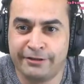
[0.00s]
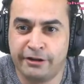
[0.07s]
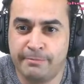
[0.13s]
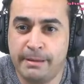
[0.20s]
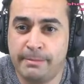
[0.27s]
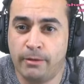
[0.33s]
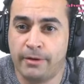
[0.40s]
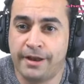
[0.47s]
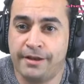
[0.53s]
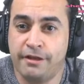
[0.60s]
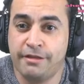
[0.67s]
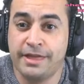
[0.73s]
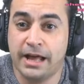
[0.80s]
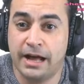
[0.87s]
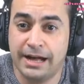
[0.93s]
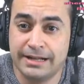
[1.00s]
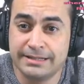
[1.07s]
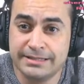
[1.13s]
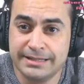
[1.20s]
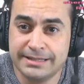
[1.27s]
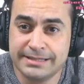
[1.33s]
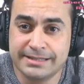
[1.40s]
a lot of people want to know the
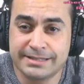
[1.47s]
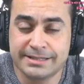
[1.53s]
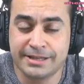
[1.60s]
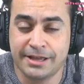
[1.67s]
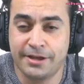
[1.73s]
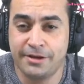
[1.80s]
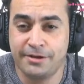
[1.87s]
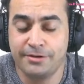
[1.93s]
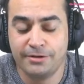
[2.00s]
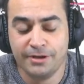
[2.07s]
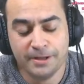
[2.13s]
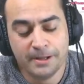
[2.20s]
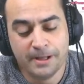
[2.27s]
artists, so